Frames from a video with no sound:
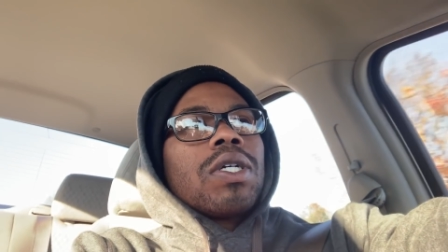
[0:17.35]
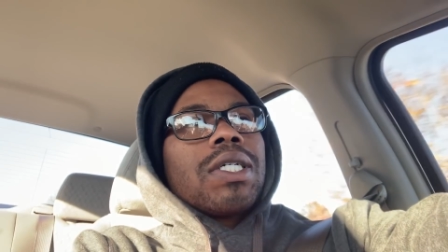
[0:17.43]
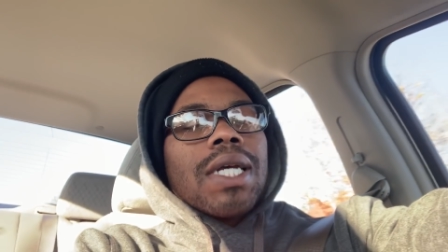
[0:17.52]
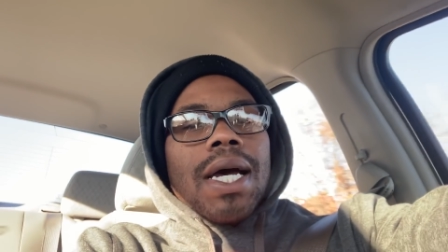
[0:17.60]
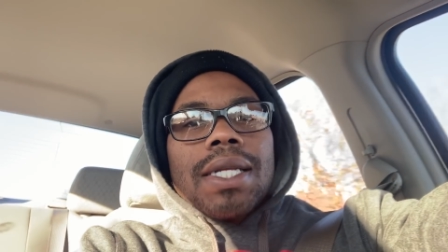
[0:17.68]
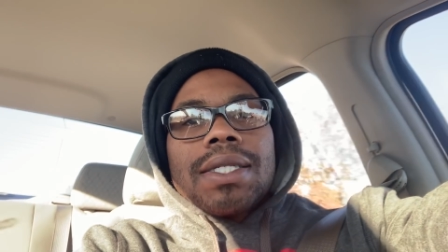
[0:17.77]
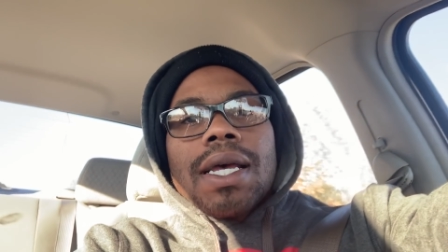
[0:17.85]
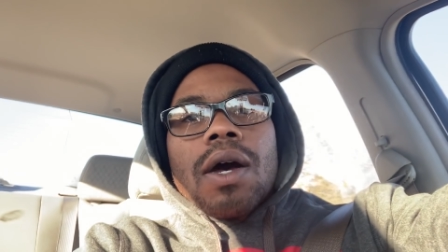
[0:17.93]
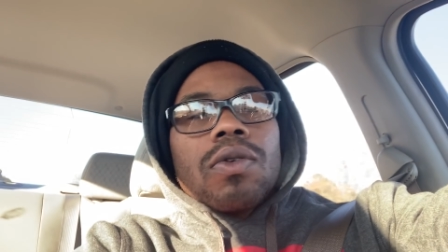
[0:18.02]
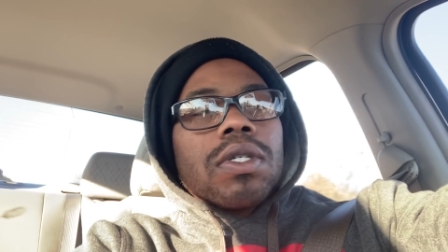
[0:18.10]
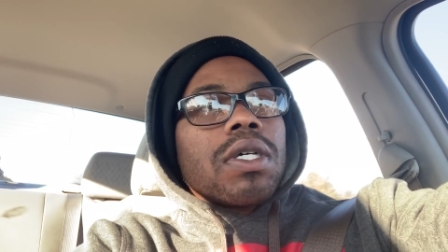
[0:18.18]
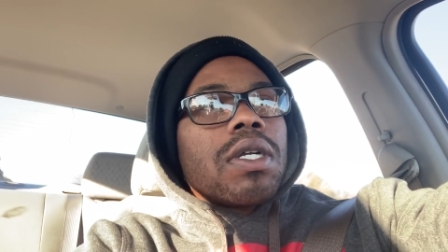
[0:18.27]
Shouts
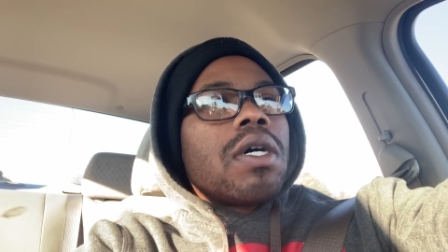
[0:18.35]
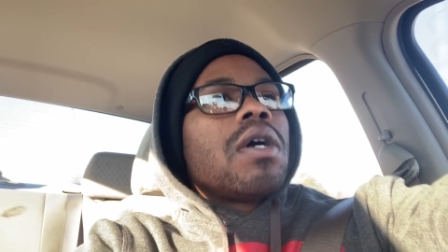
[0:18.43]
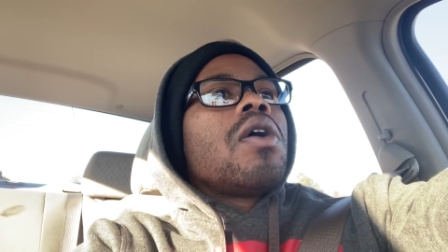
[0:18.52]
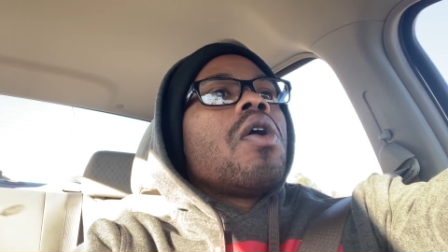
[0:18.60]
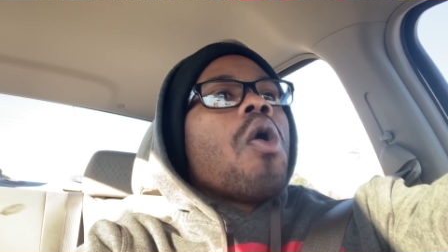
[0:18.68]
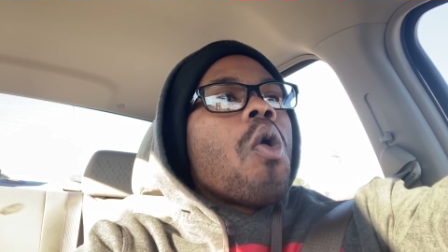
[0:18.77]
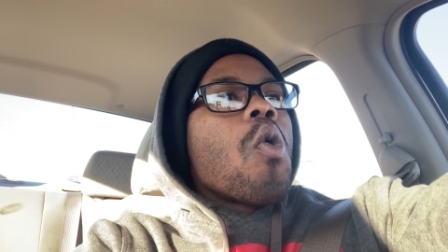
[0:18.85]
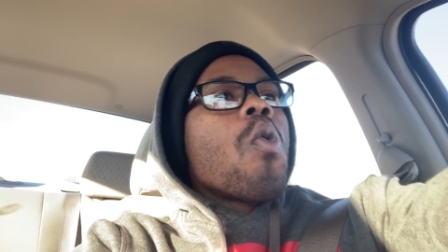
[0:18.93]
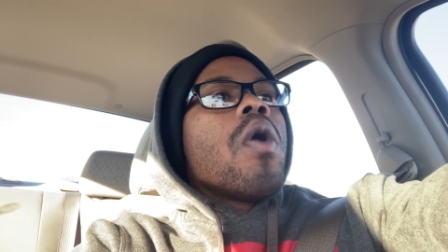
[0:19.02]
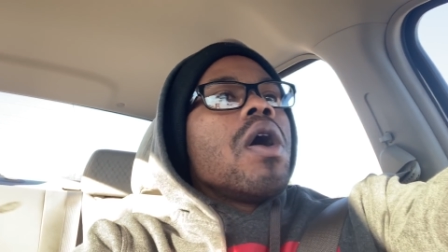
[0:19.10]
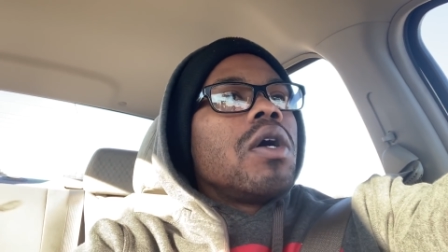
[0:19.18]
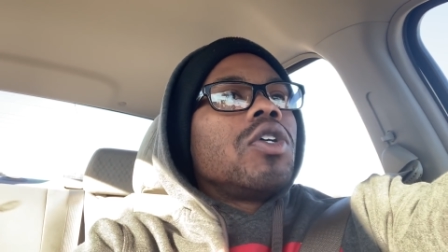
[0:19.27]
out to the whole
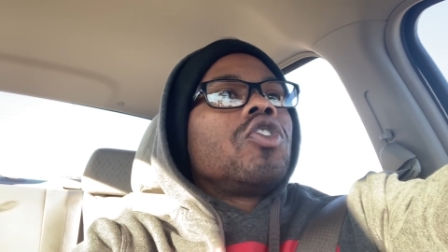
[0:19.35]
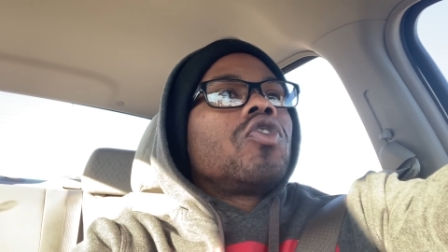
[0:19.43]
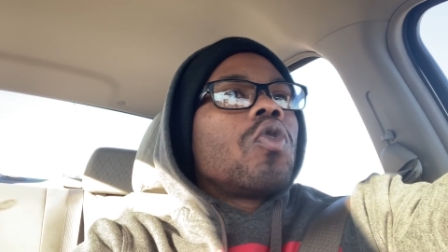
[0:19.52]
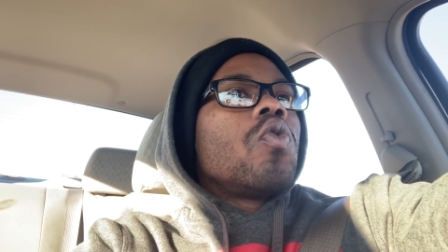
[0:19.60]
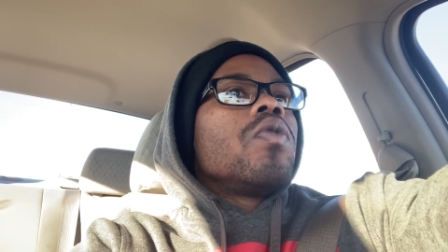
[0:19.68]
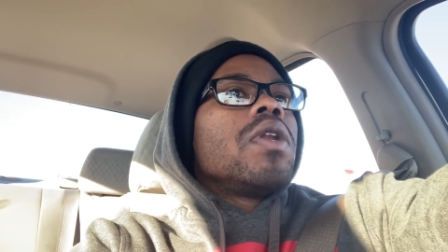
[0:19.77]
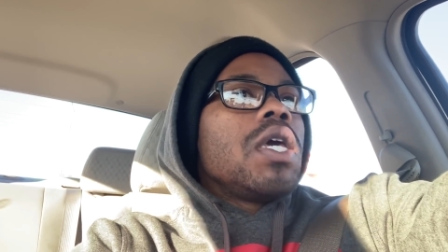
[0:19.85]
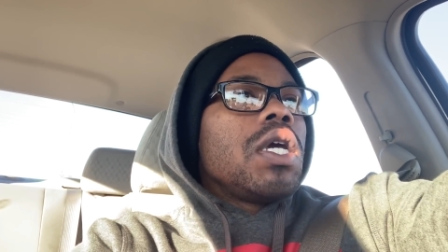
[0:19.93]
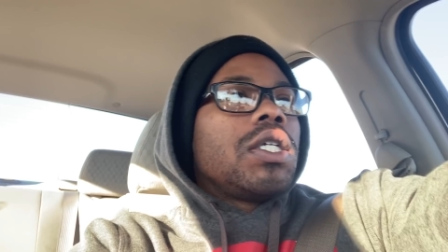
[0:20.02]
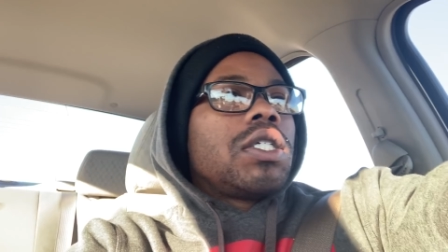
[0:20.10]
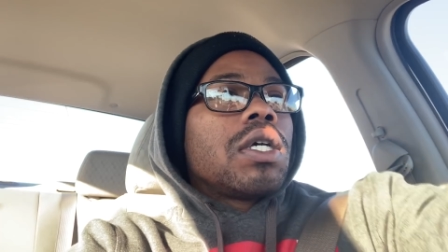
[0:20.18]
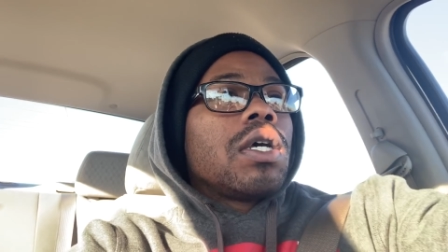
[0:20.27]
Hustle
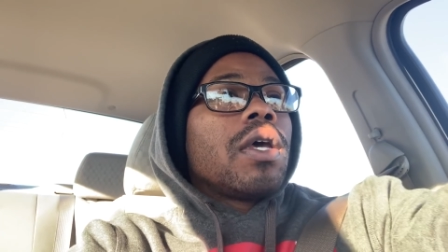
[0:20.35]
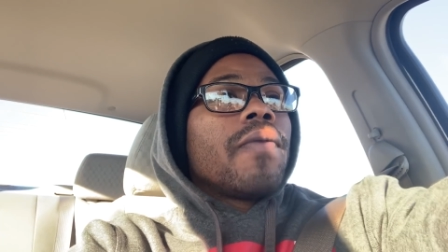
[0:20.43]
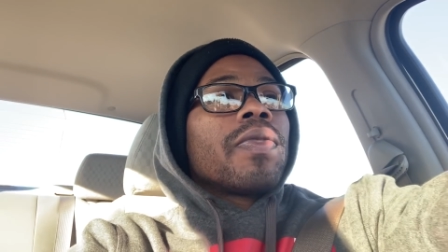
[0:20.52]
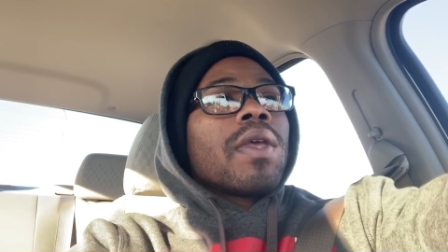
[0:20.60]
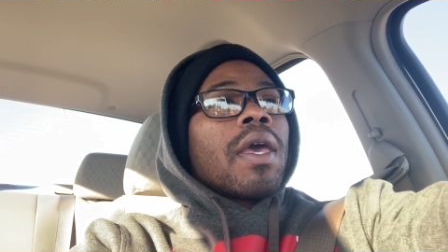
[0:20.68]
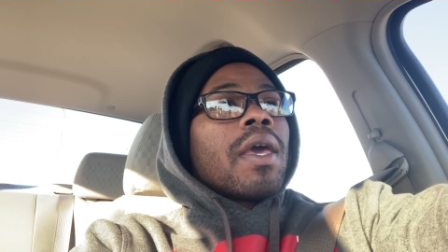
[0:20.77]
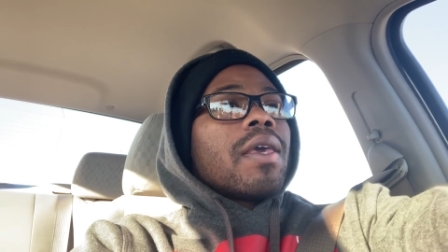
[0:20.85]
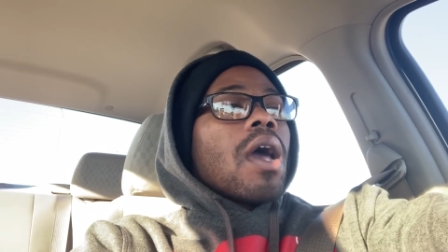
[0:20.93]
Nation.